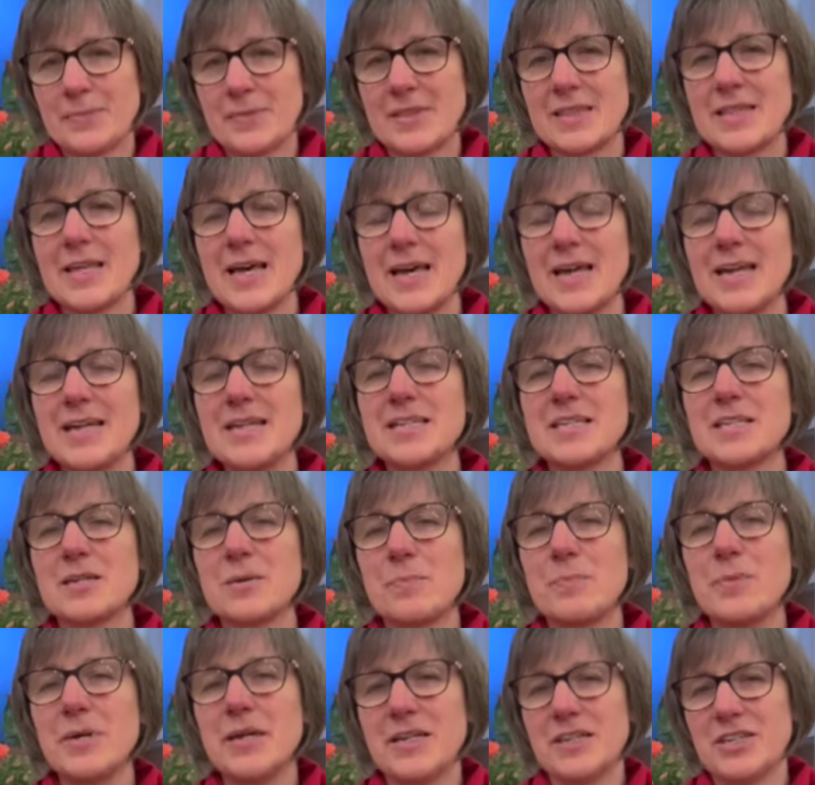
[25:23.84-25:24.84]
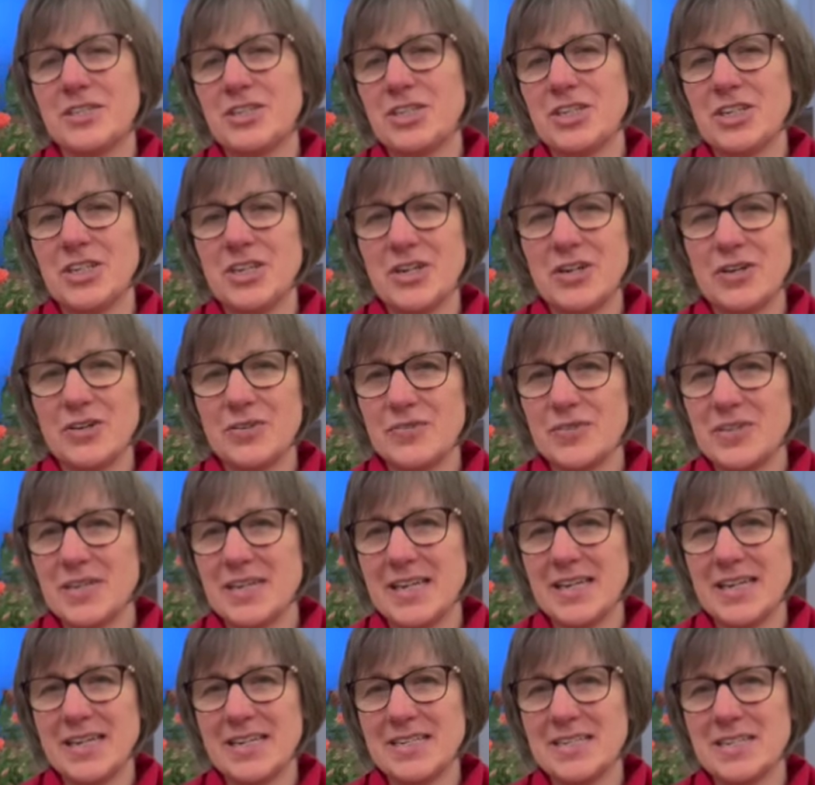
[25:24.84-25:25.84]
That is a picture of the
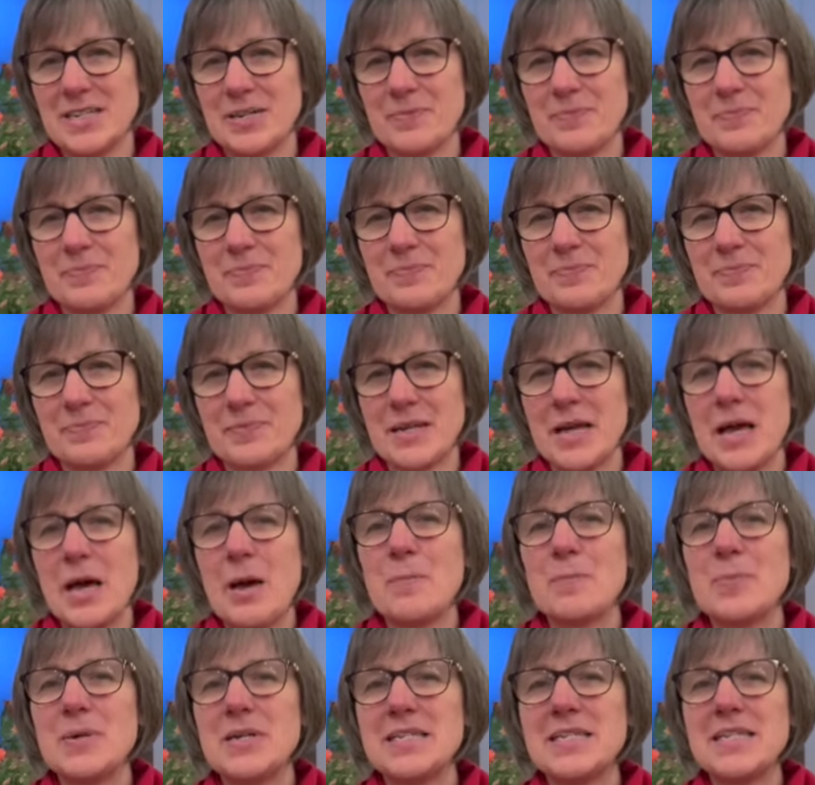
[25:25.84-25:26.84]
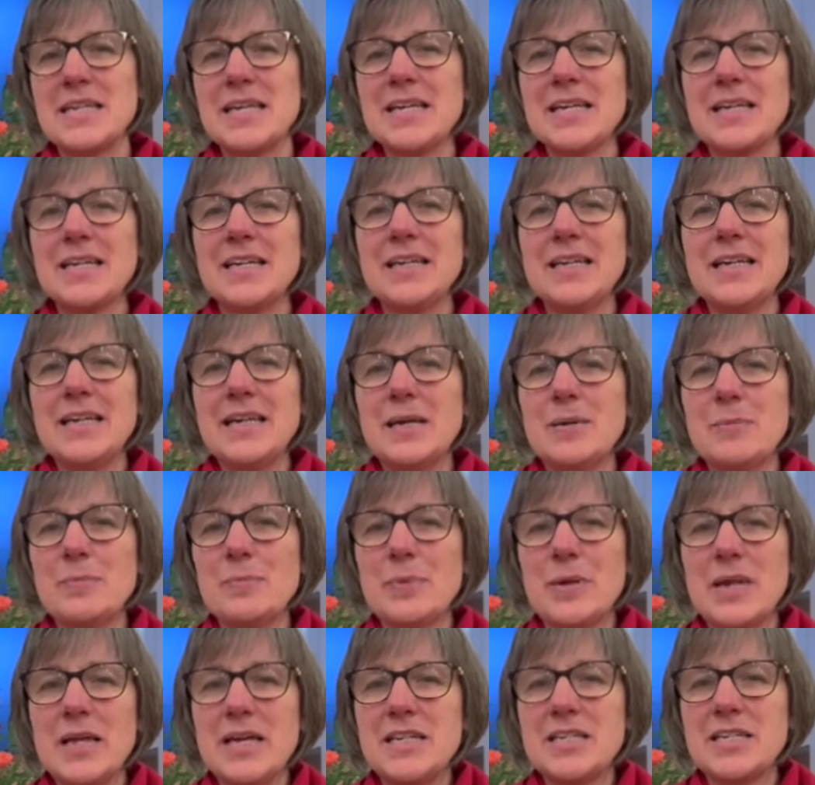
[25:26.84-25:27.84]
kingdom, particularly
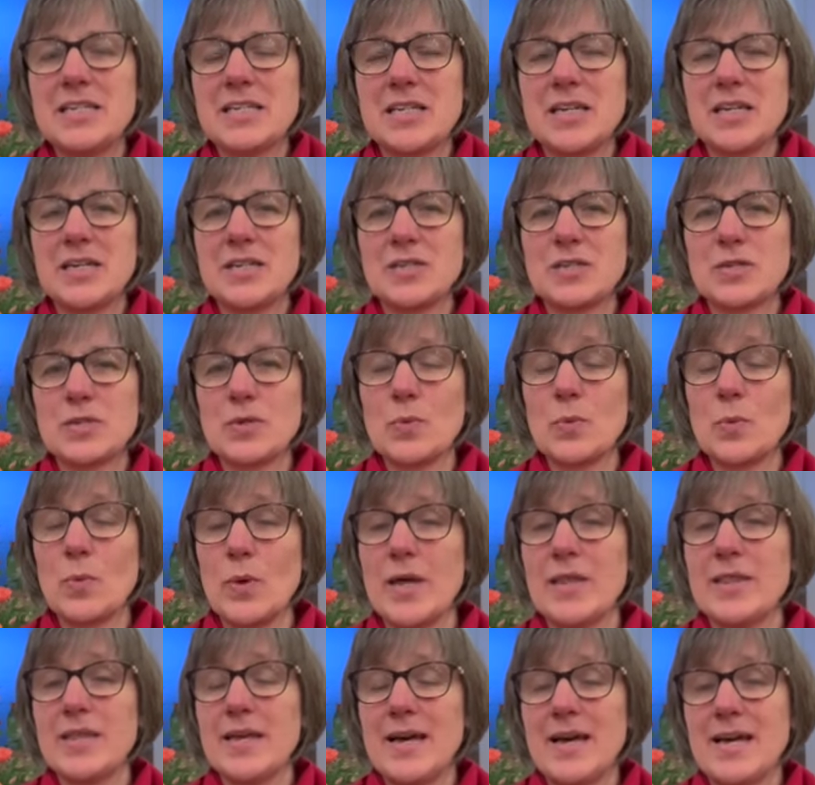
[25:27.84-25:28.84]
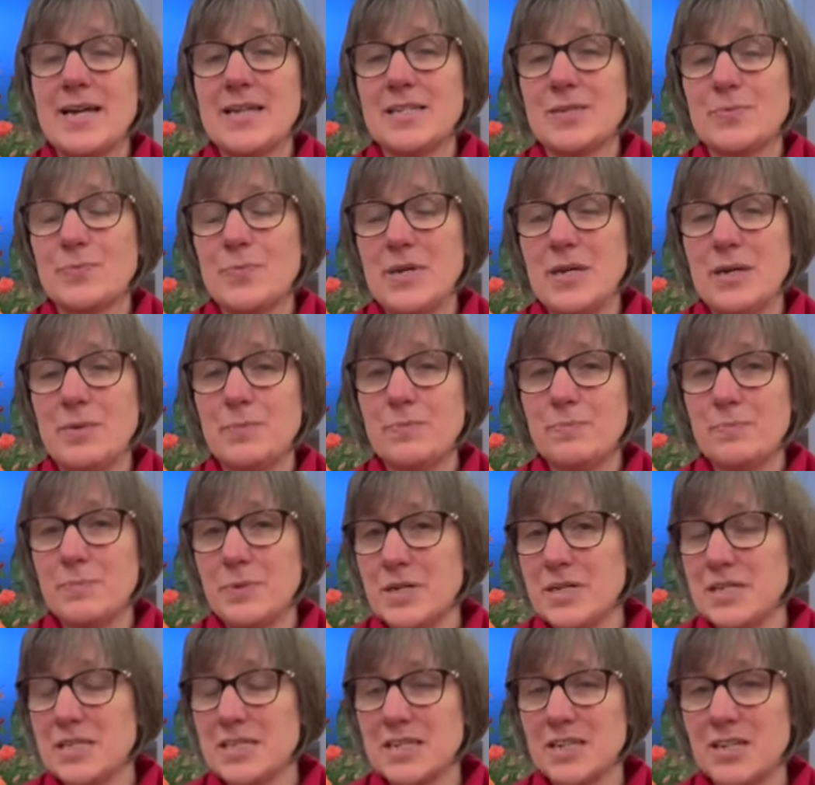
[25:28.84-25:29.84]
in places where there has been
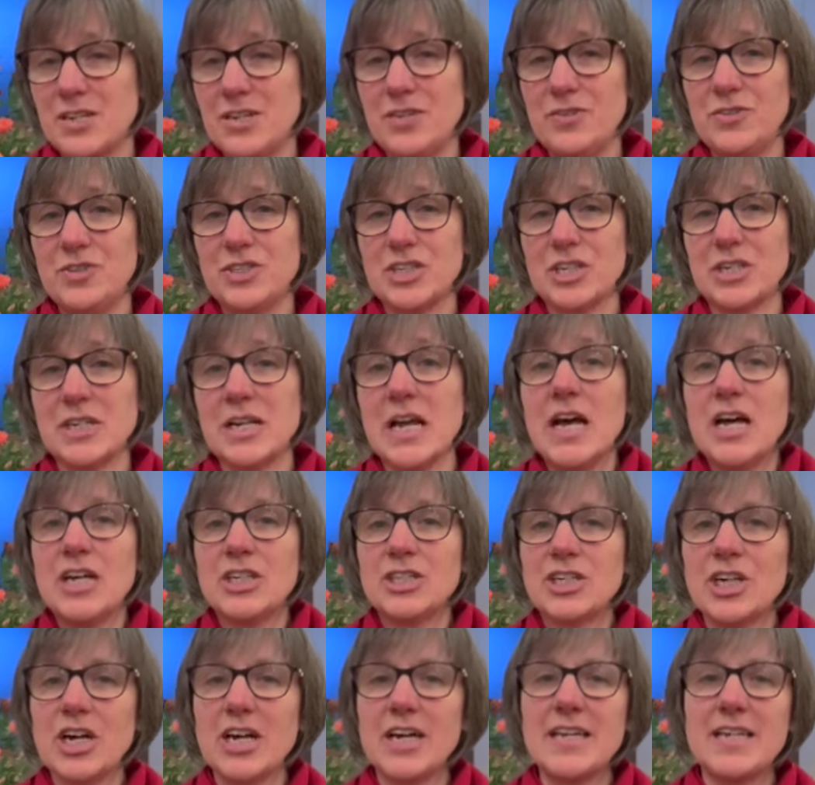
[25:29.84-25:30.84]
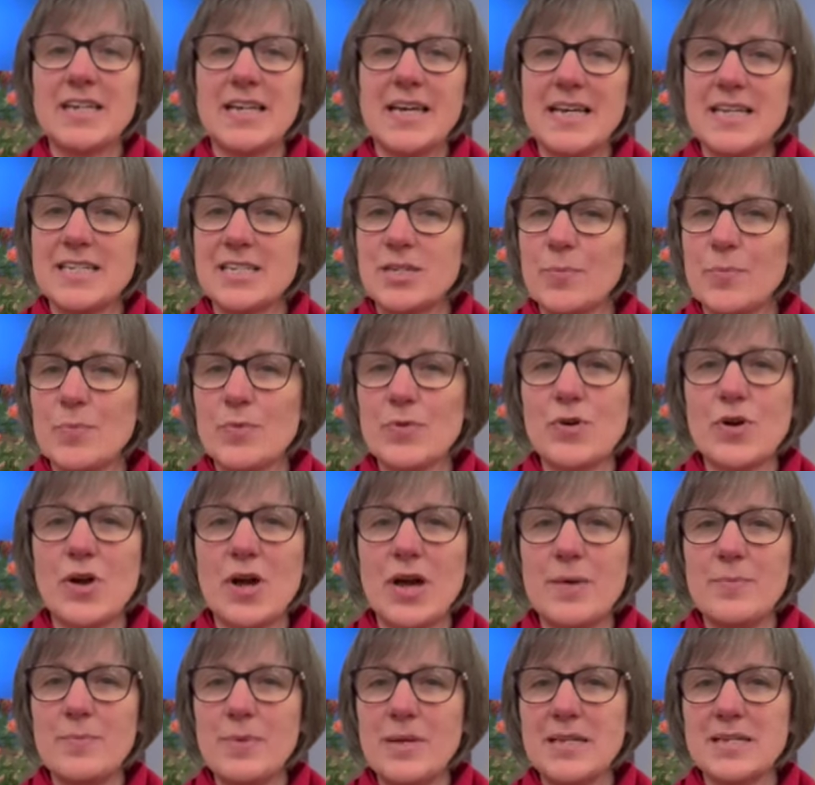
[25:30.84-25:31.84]
persecution. China is a
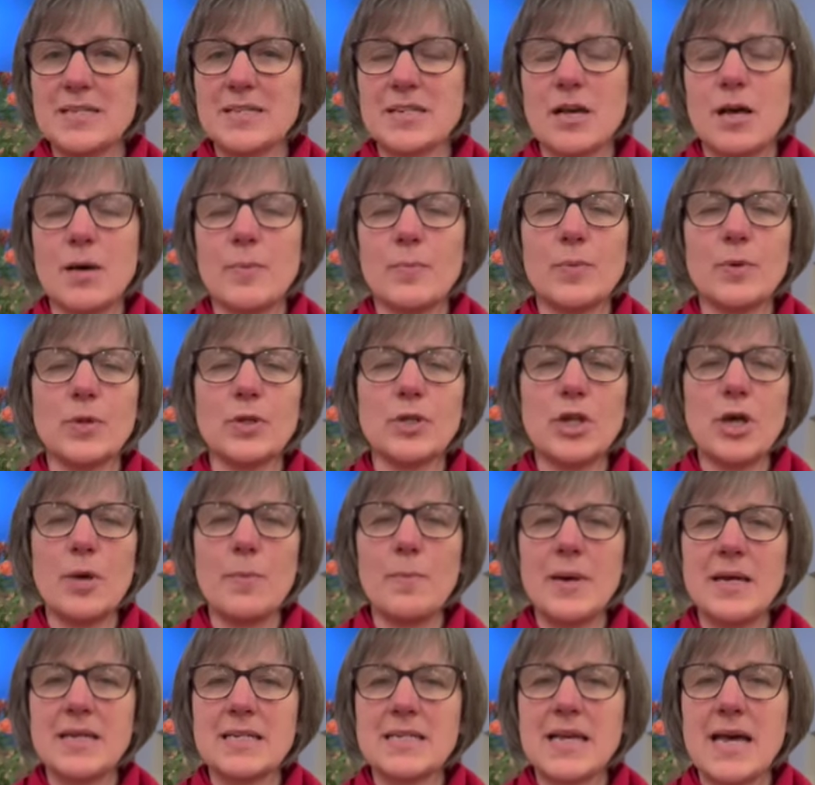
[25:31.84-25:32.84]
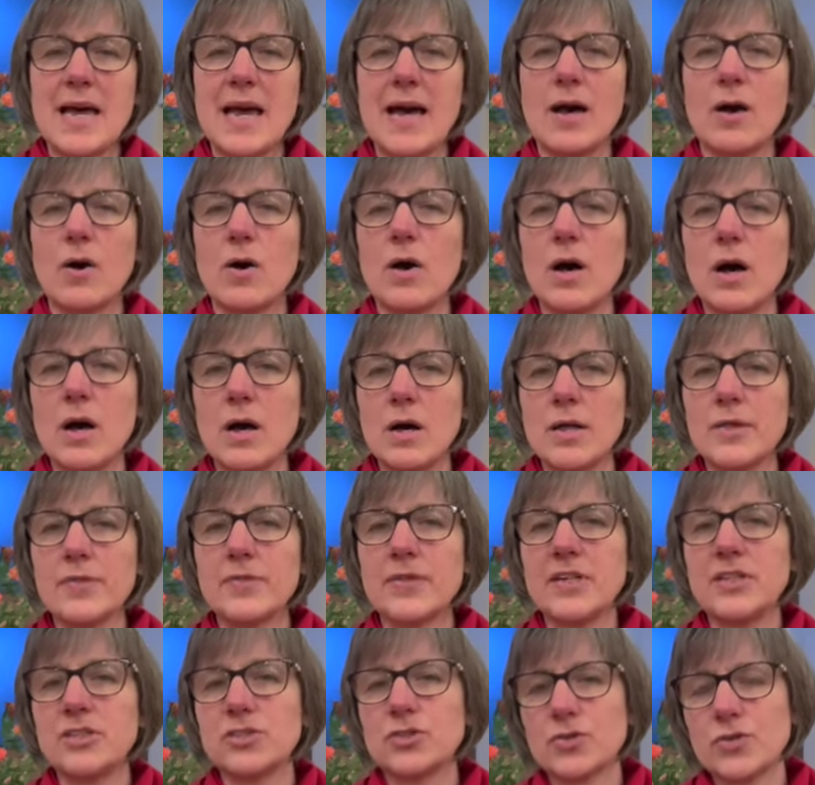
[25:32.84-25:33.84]
prime example. No matter how
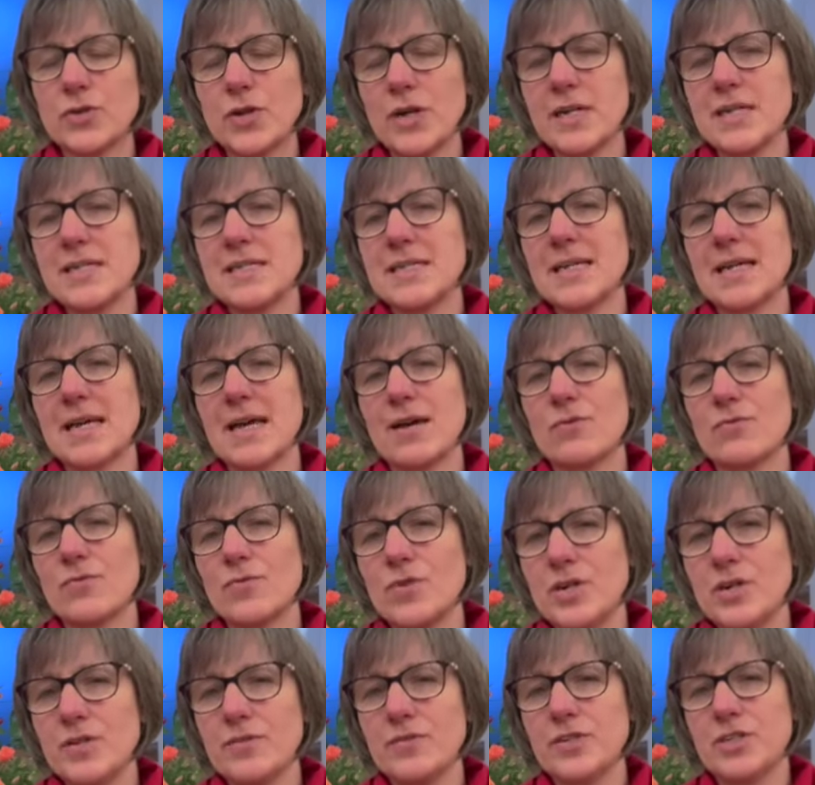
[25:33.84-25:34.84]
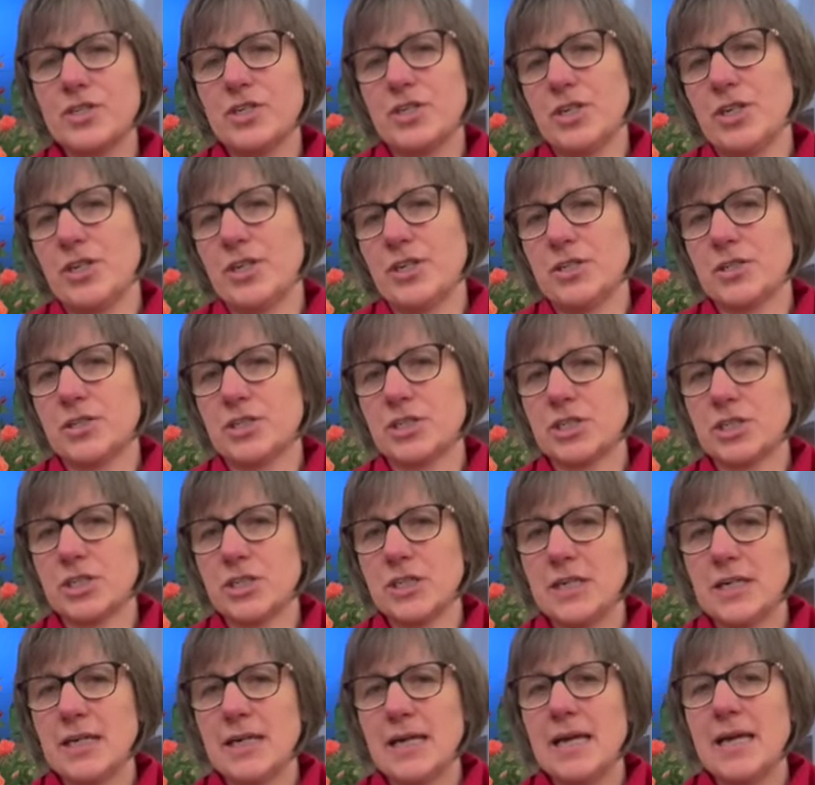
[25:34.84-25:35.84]
hard they tried to get rid of the church,
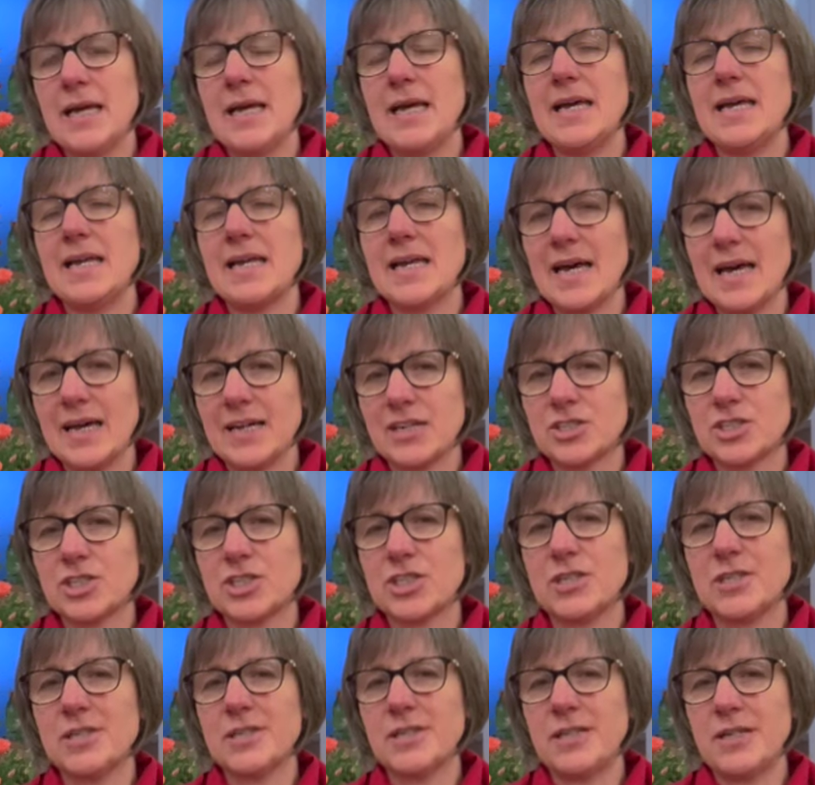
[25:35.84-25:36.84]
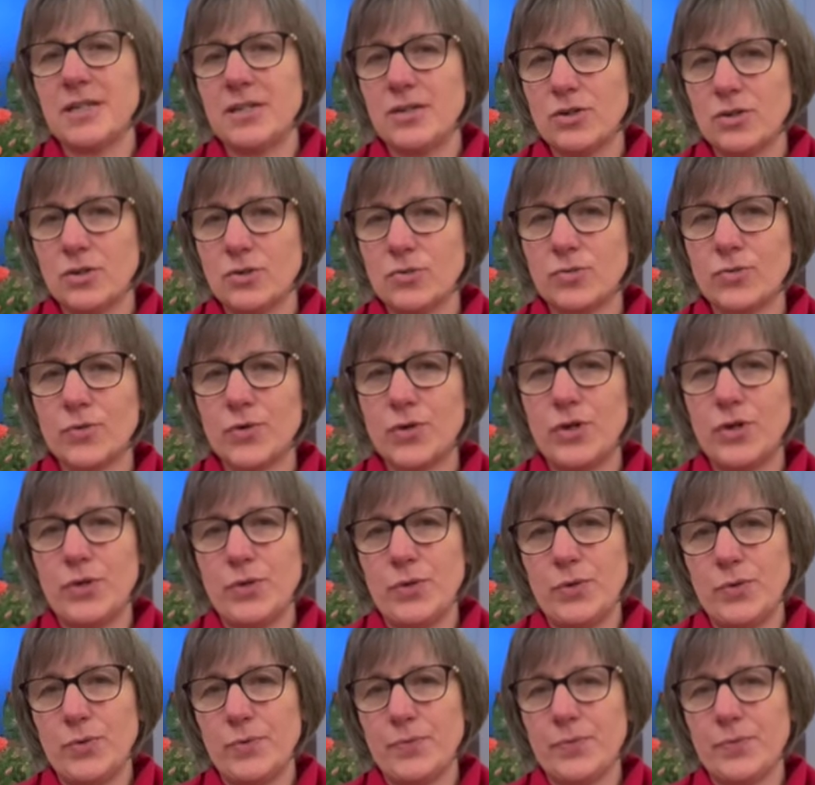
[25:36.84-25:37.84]
it actually grew.